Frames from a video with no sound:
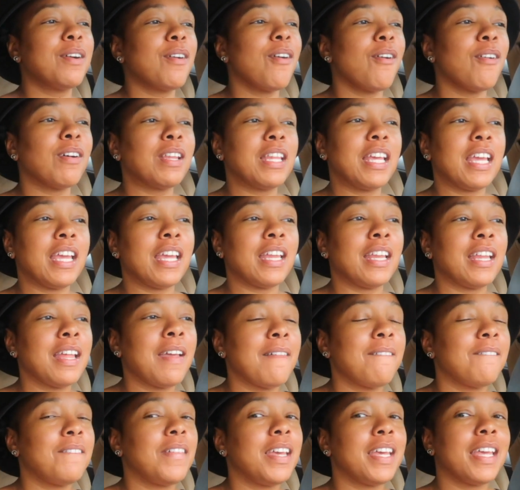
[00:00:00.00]
call it
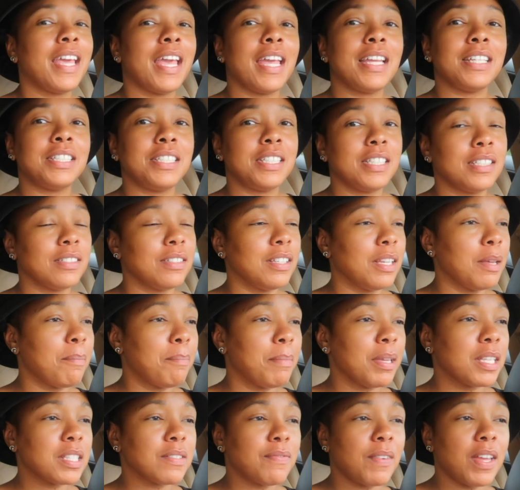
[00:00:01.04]
vacation
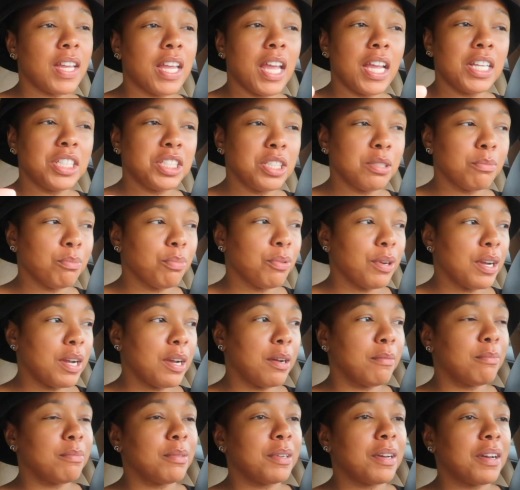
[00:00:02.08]
Olympics, vacation
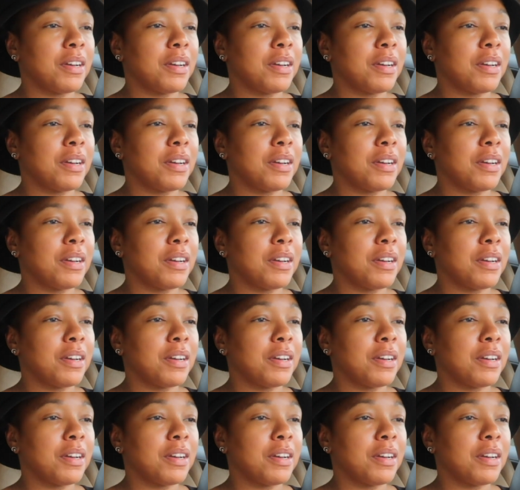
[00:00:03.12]
prep.